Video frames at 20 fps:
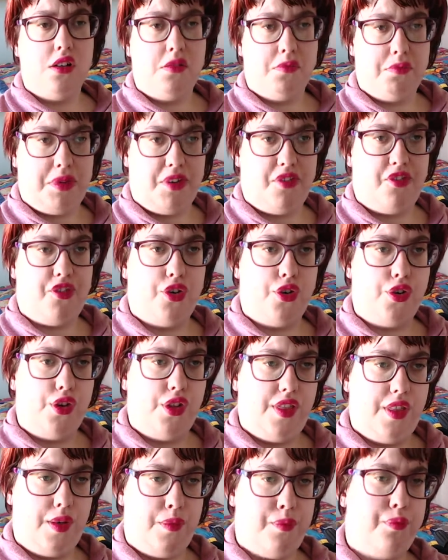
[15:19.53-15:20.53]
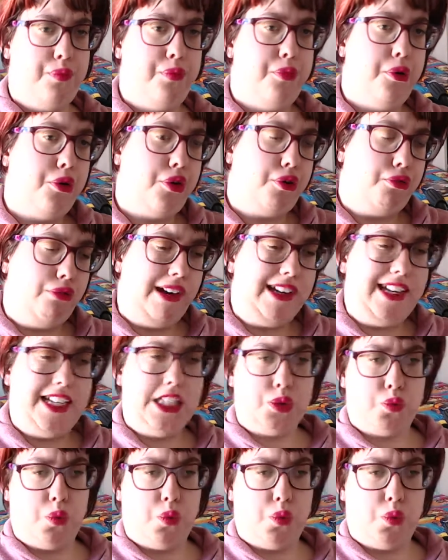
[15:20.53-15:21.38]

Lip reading: before the book release